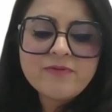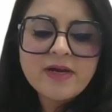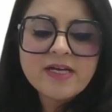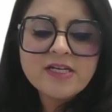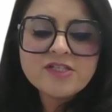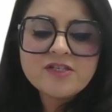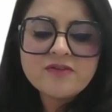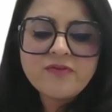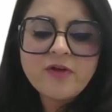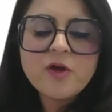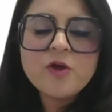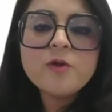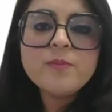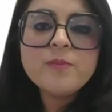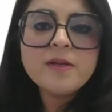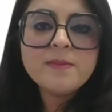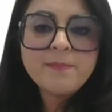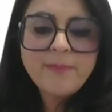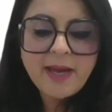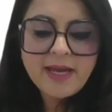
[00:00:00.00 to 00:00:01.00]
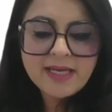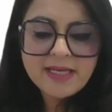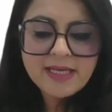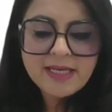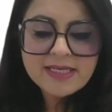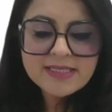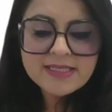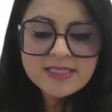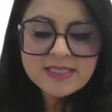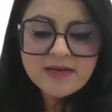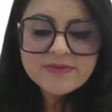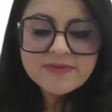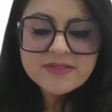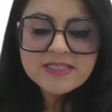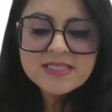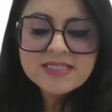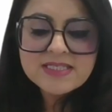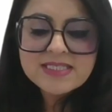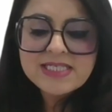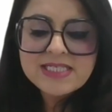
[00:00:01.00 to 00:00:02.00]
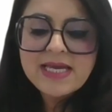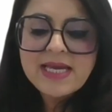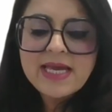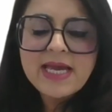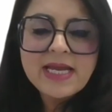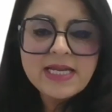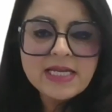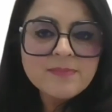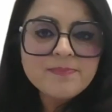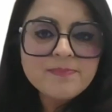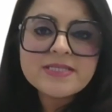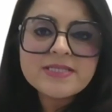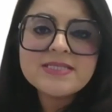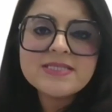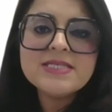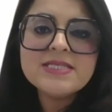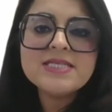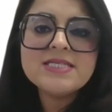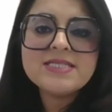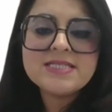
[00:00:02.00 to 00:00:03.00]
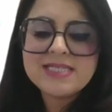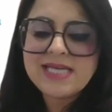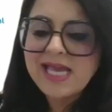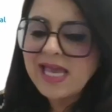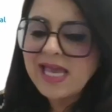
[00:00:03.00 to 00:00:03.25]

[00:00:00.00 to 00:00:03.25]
a range of open banking services to any business